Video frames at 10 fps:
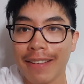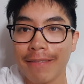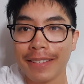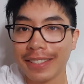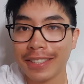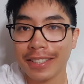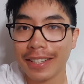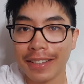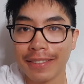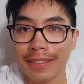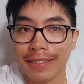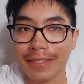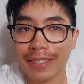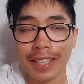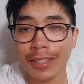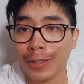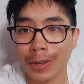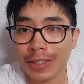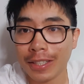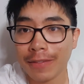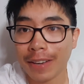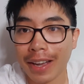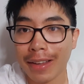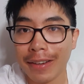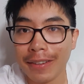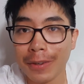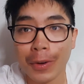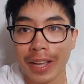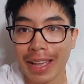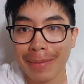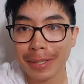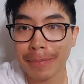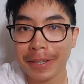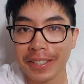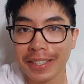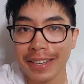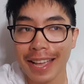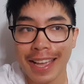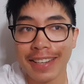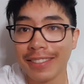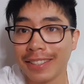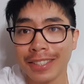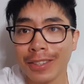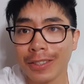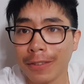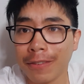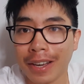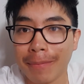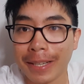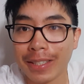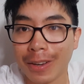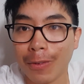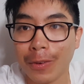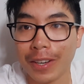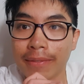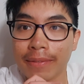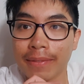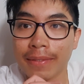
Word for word: this incident does not define who I am as a person and it does not define my self-worth.